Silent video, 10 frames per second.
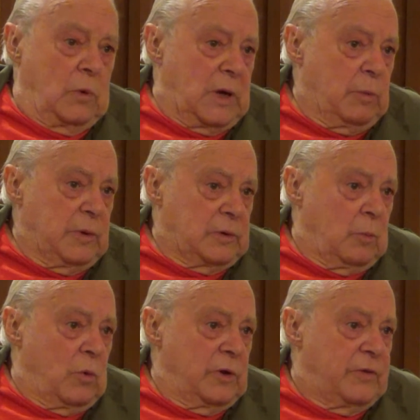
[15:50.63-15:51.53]
I went
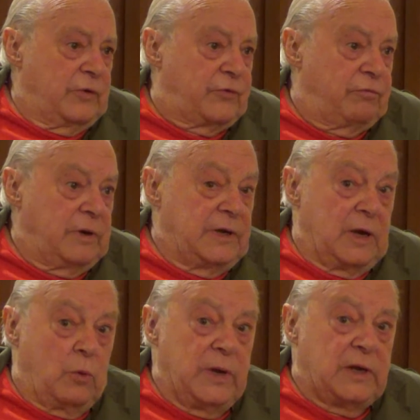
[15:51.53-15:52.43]
on one of these
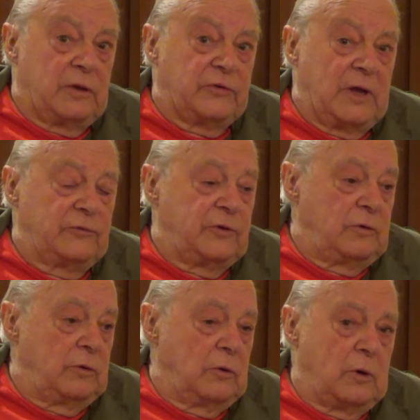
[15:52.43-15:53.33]
3-day weekends down to
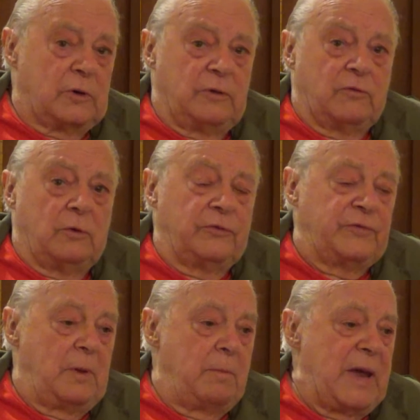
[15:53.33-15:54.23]
New York, and of course
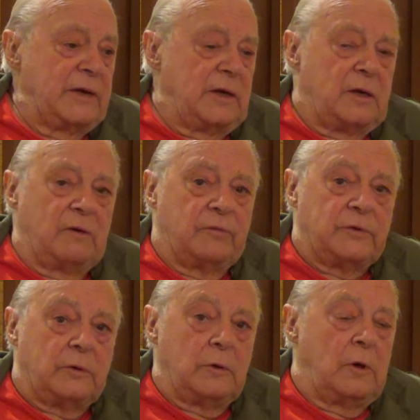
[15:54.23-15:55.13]
fell madly in love with
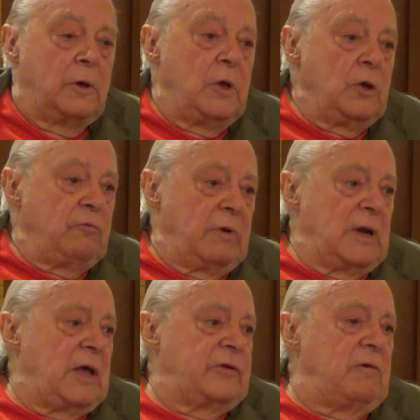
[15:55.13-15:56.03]
New York.
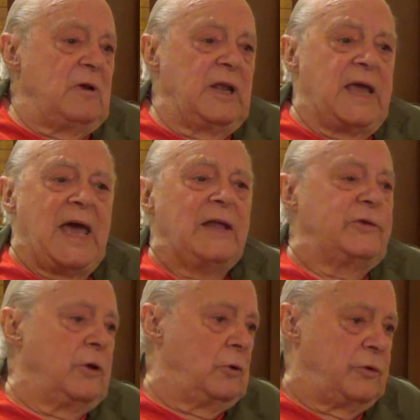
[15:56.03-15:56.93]
Realized I really had
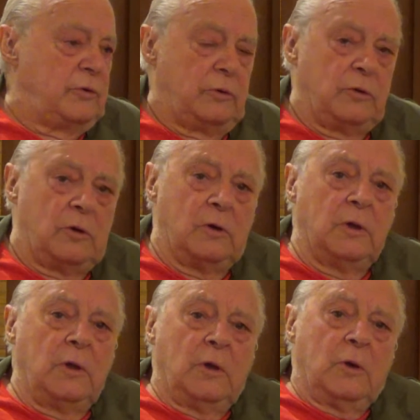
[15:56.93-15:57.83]
to go to New York.
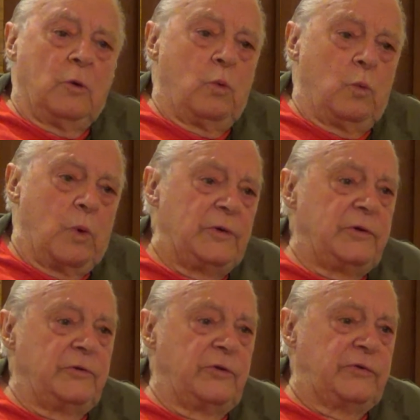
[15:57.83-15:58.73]
Went
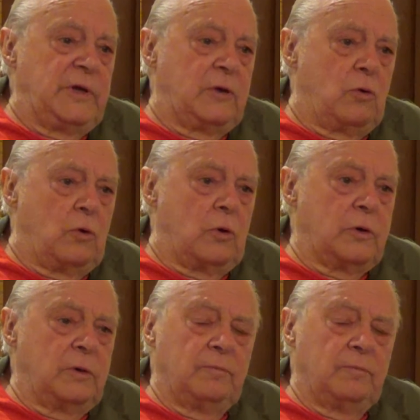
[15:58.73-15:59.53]
in to see Cook,